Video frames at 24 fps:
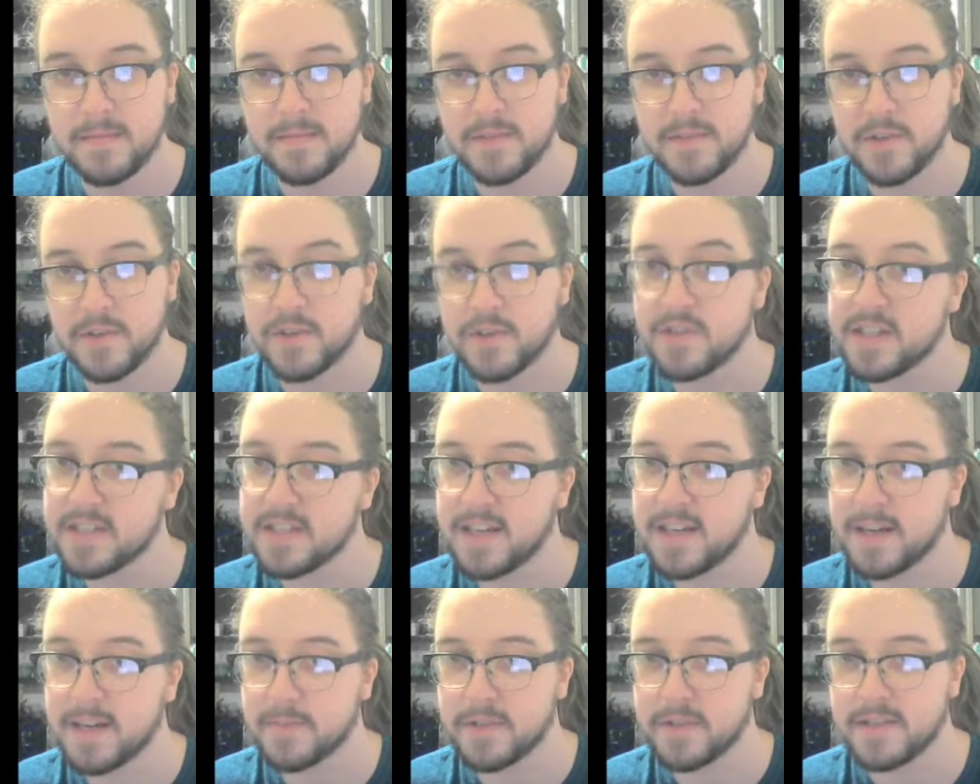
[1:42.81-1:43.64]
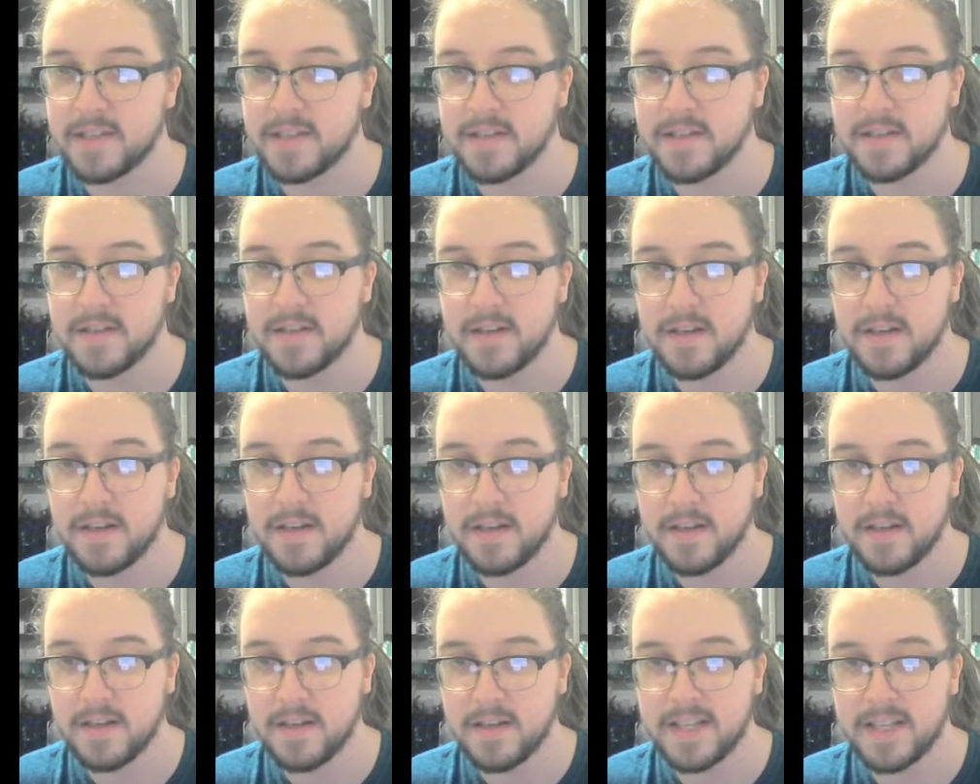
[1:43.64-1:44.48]
So there's lots of options here.
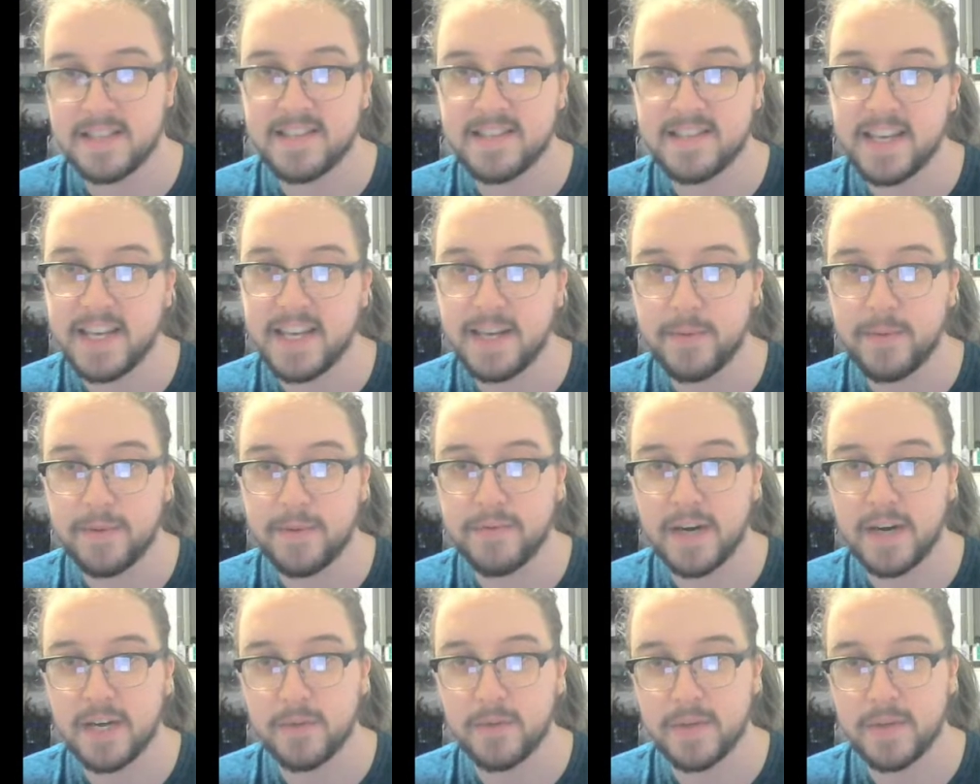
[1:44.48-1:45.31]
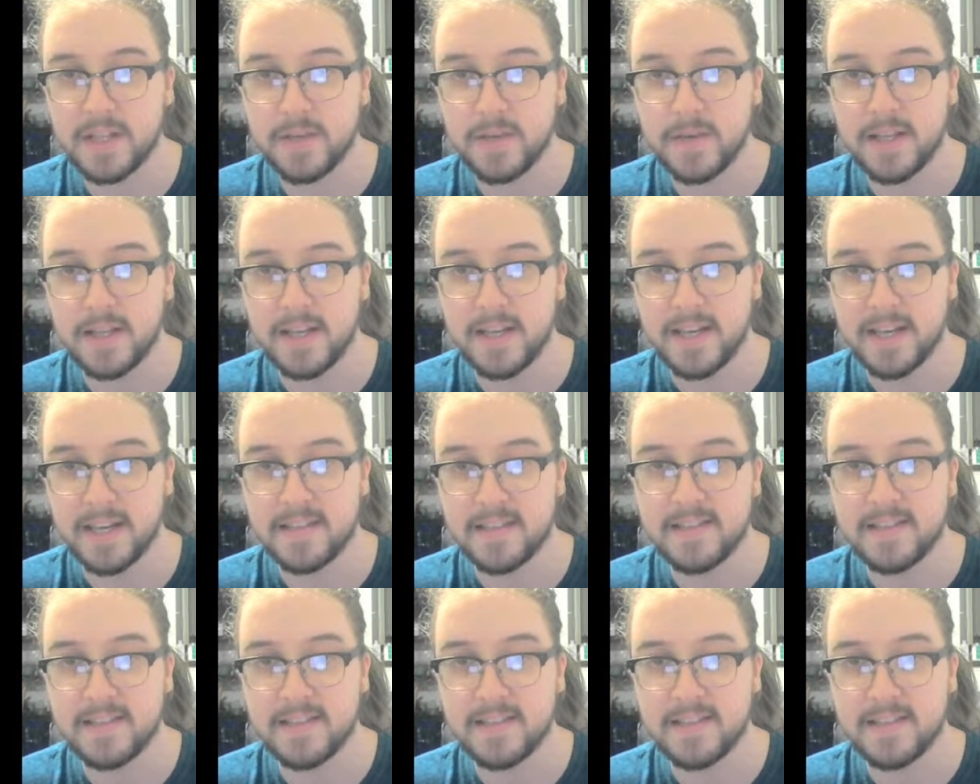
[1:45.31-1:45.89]
And say we find one that we like.